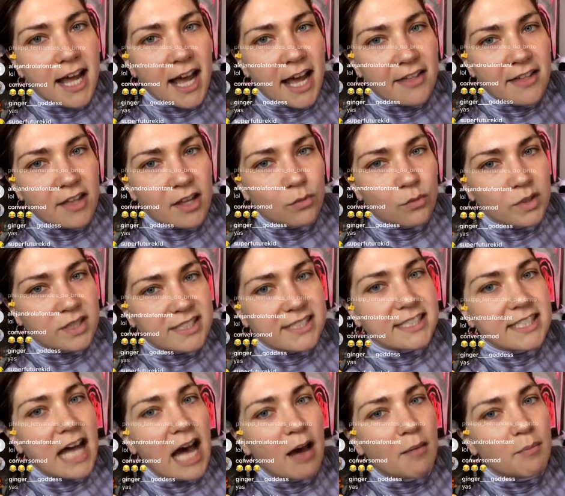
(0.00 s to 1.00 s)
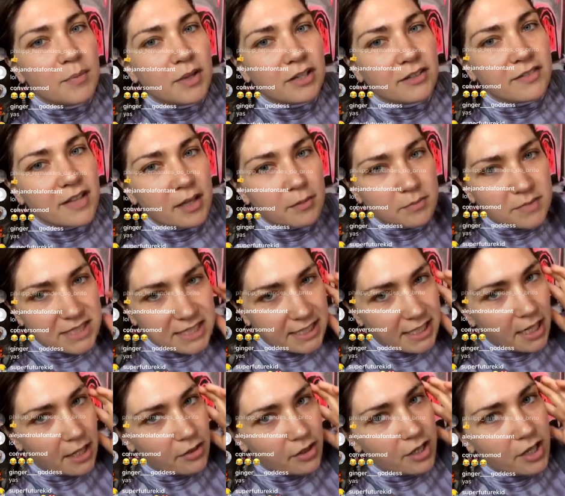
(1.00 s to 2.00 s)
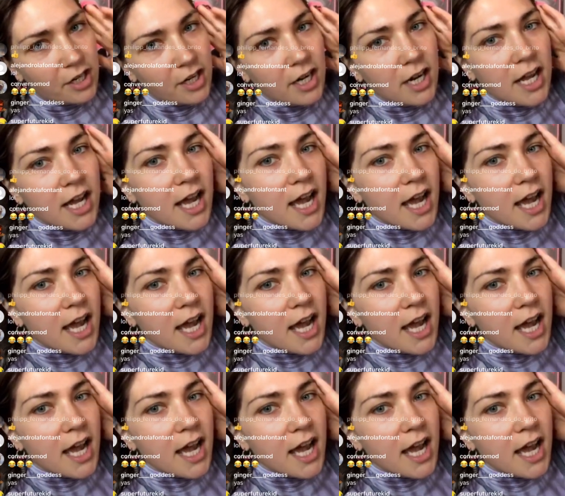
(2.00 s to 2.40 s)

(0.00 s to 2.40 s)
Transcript: and then we slab build them together.